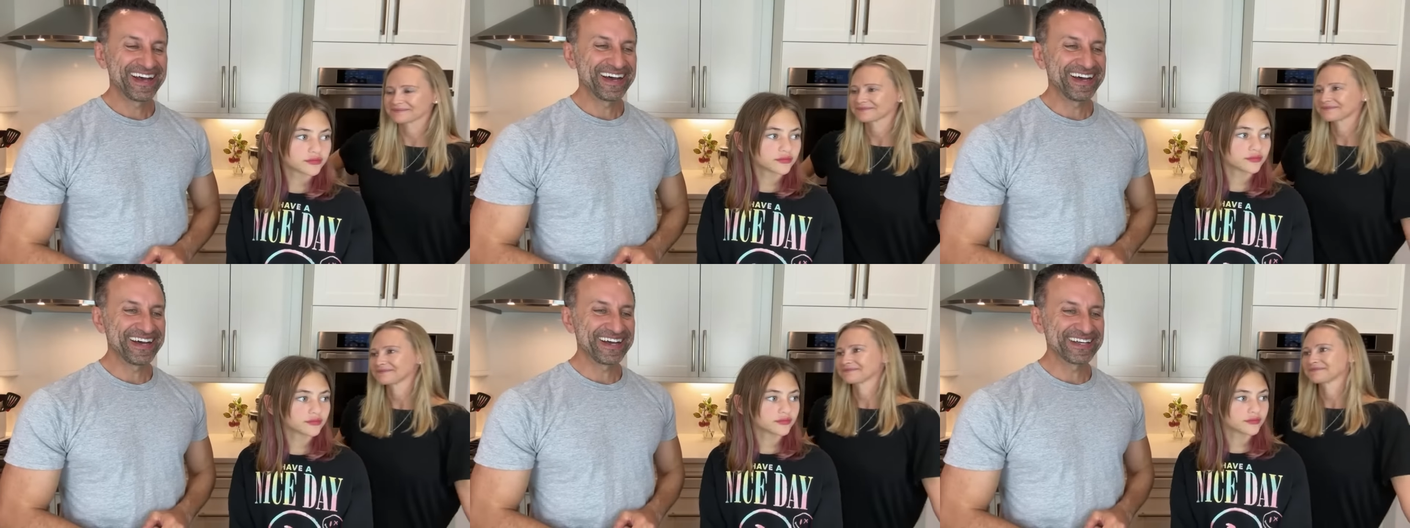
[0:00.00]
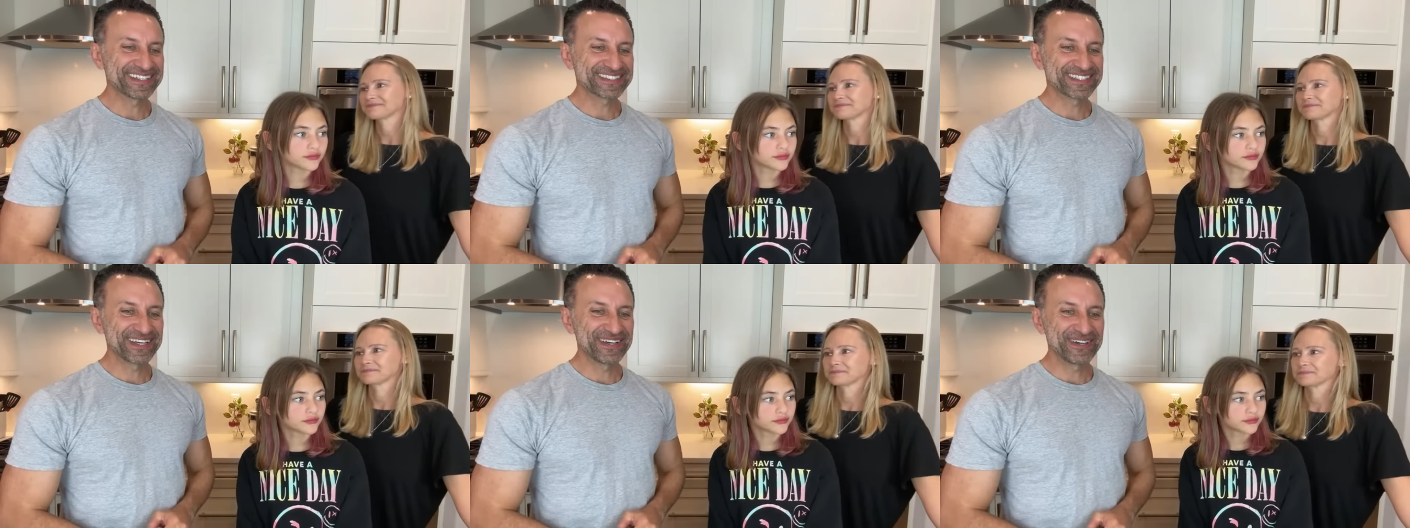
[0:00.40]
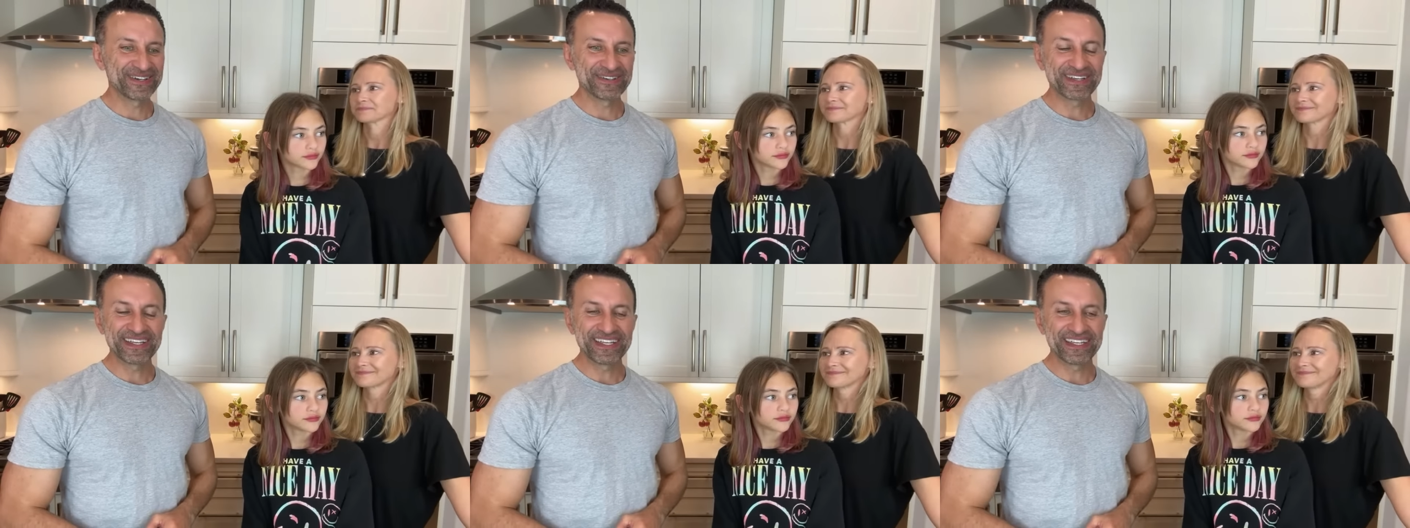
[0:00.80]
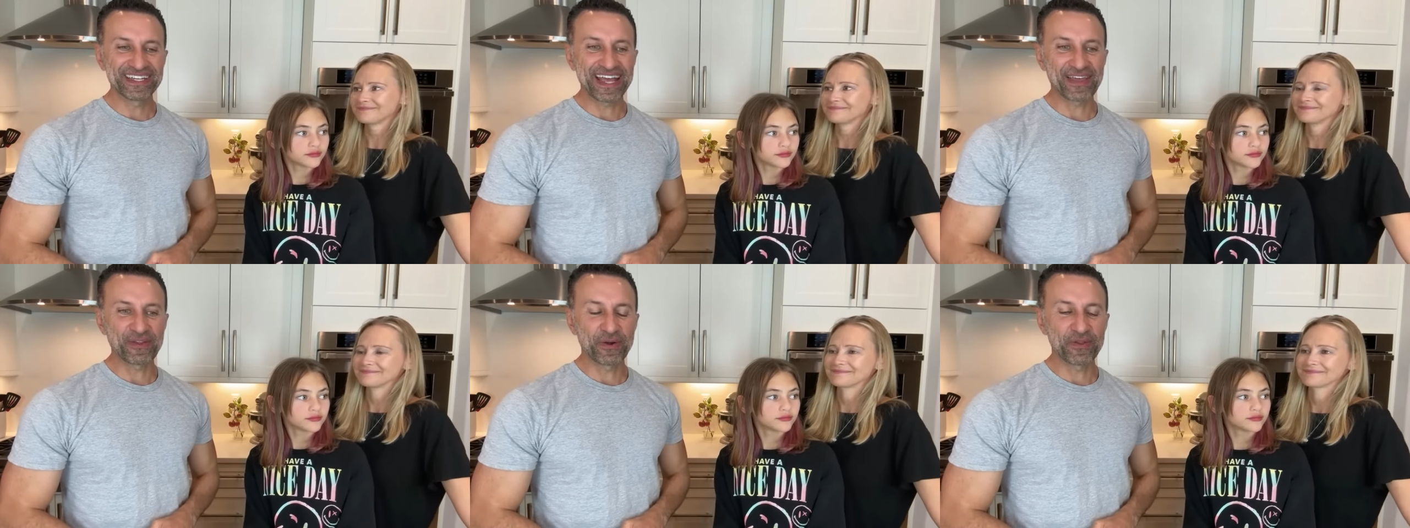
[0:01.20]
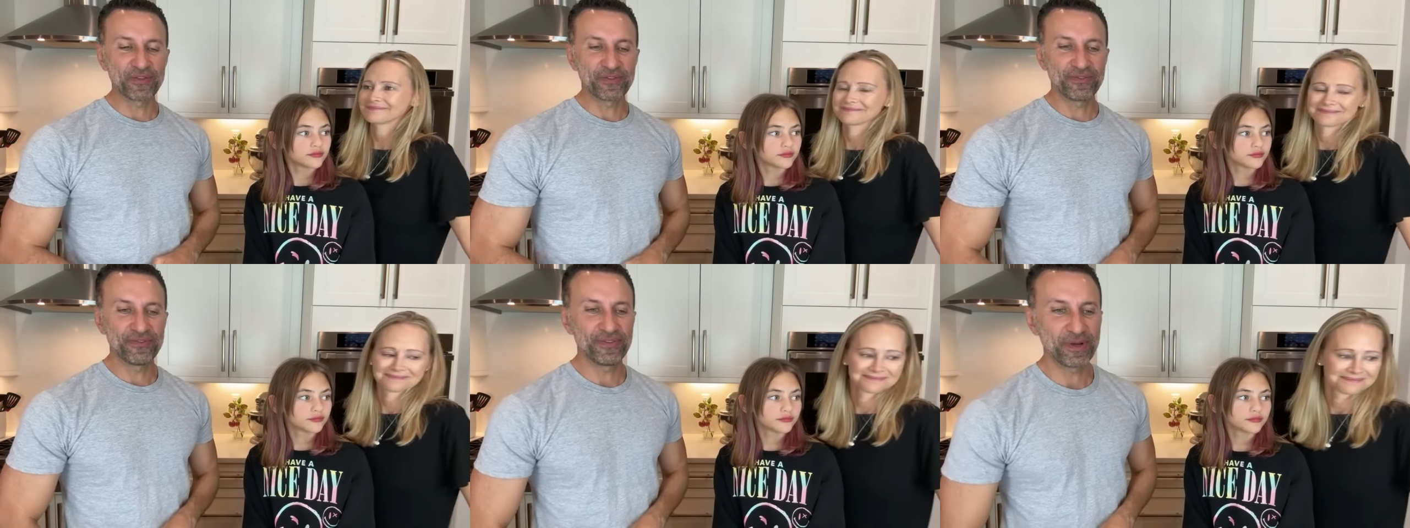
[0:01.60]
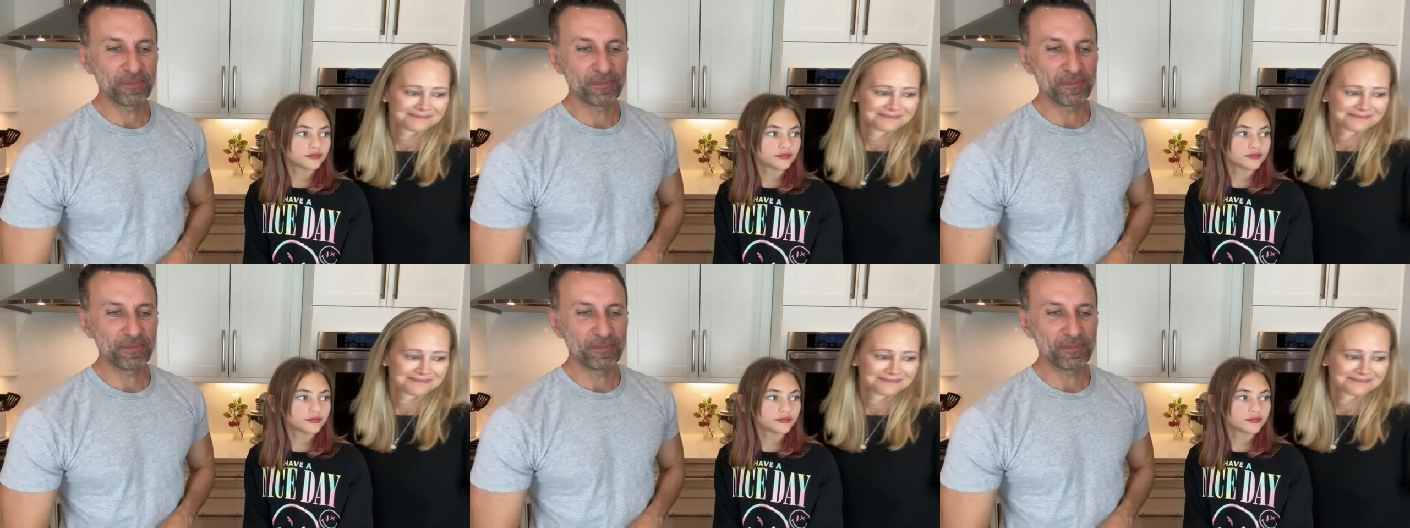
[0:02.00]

Speaker 1: Uh, so yeah, they're